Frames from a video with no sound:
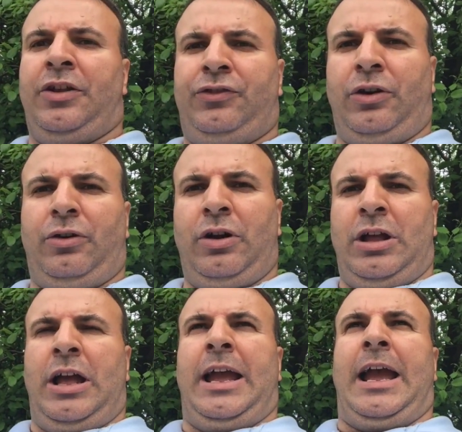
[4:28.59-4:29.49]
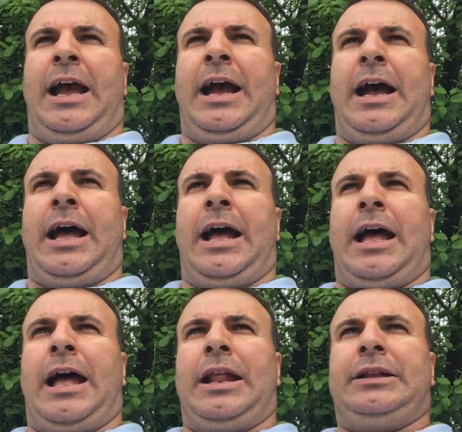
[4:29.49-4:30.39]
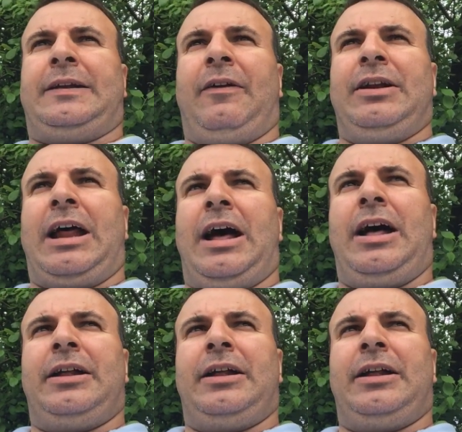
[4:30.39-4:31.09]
So Derrida